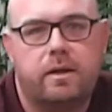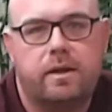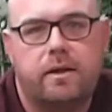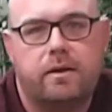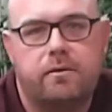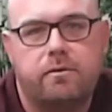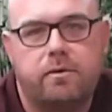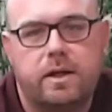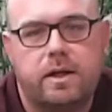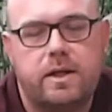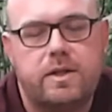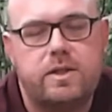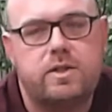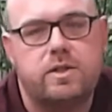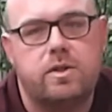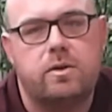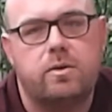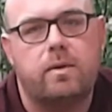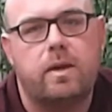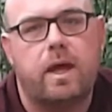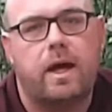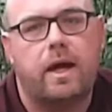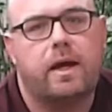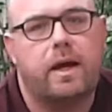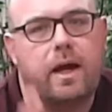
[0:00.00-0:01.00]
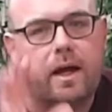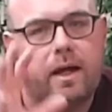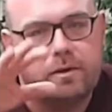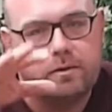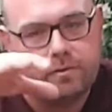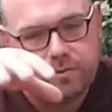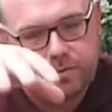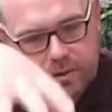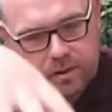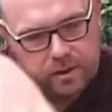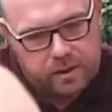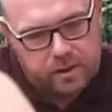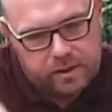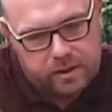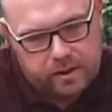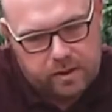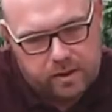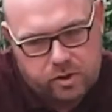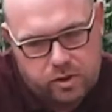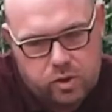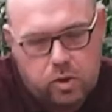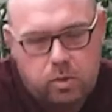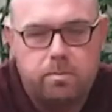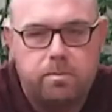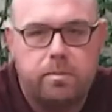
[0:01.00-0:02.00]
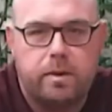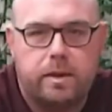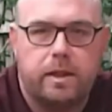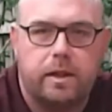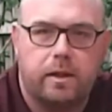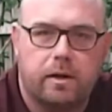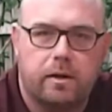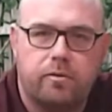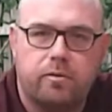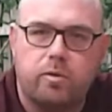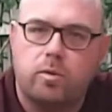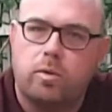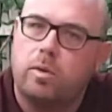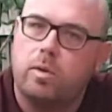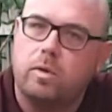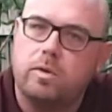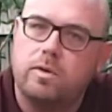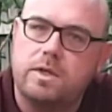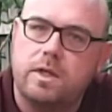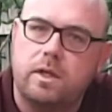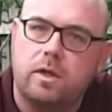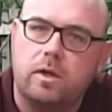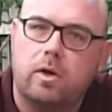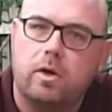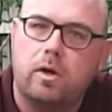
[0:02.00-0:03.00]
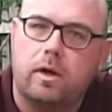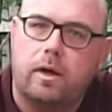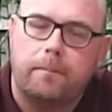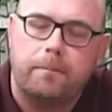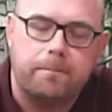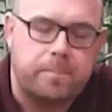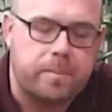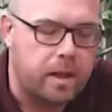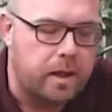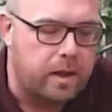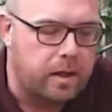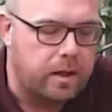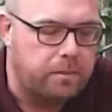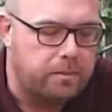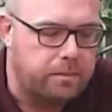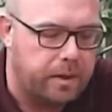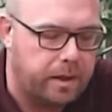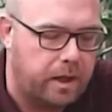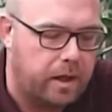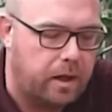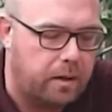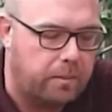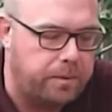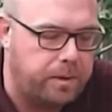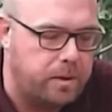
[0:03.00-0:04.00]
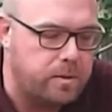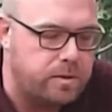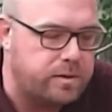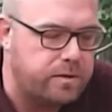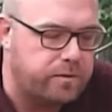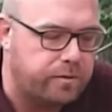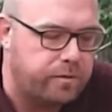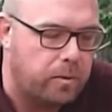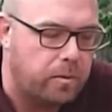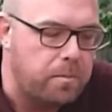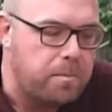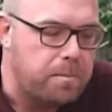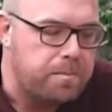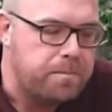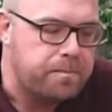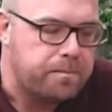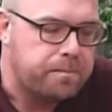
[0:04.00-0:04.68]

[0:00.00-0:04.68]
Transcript: really suit that kind of tumbling over water look. But they are beautiful.